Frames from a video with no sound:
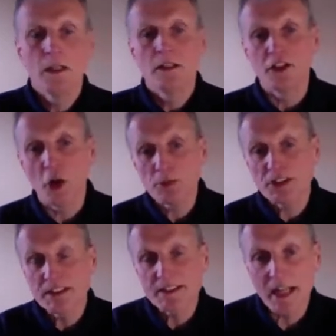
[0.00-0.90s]
The
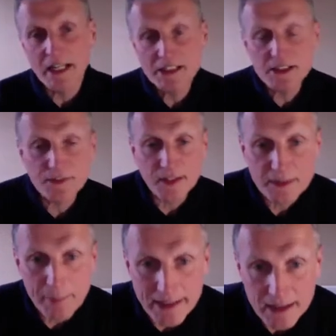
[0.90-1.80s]
option stage is
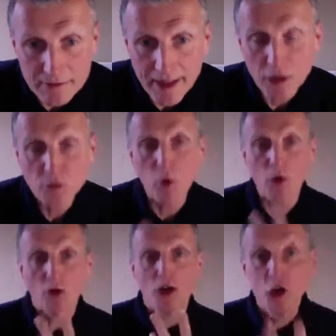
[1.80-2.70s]
fundamentally around
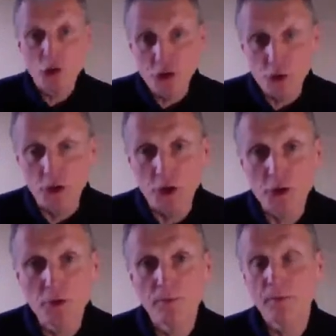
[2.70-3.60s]
what could you
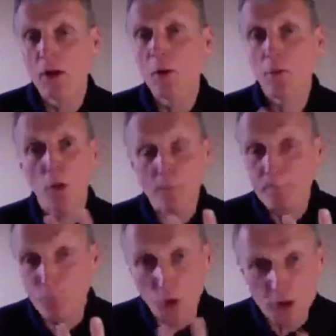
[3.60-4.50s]
do? You know,
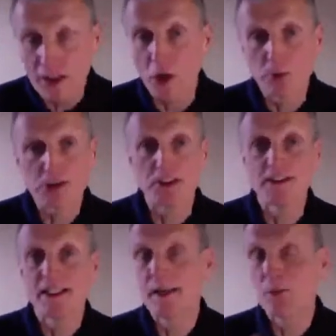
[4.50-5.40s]
what are the options
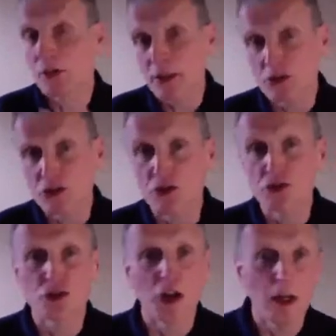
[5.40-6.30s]
here? What else could you
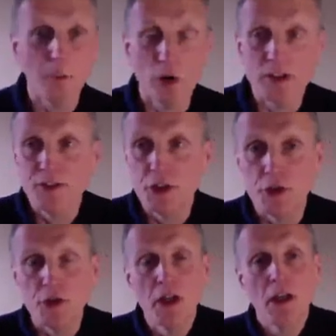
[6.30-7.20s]
try? What if
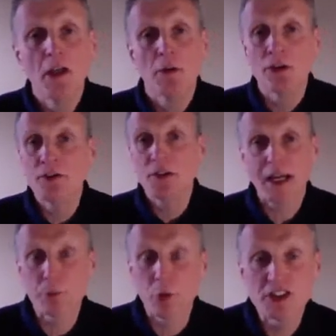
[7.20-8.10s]
you
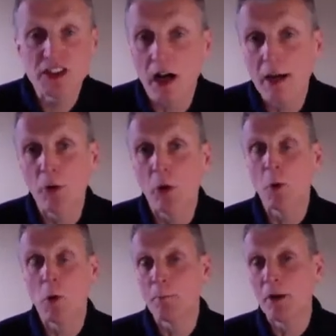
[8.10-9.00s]
had more time or
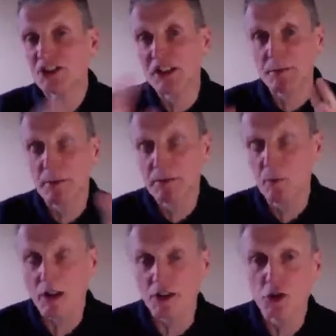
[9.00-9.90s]
more budget? It can be
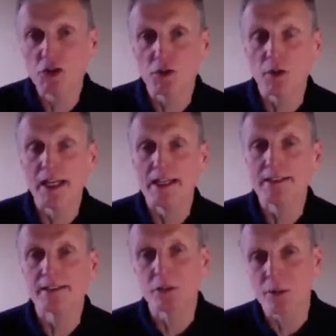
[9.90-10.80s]
quite useful here
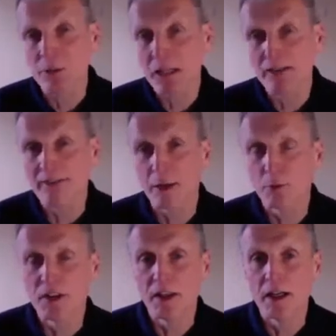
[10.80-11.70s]
to sort of play around
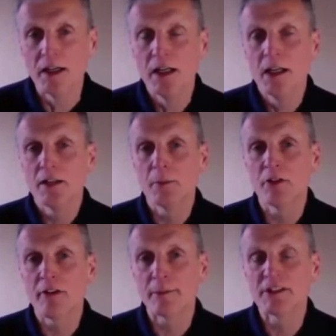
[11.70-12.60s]
with the
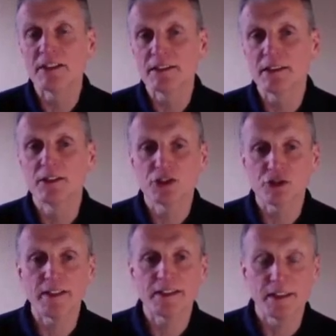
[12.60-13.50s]
parameters and
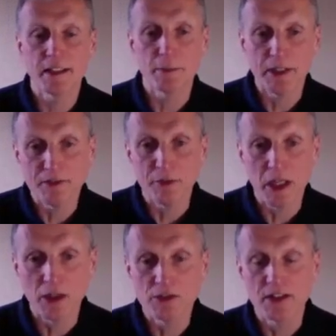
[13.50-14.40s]
constraints a little bit. If we
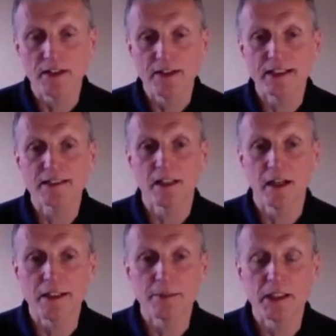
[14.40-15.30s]
go to the next
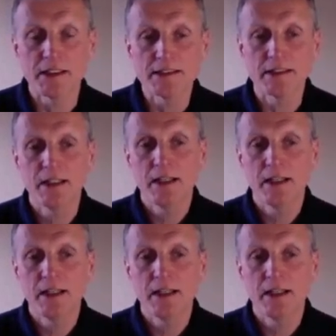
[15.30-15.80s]
slide, please,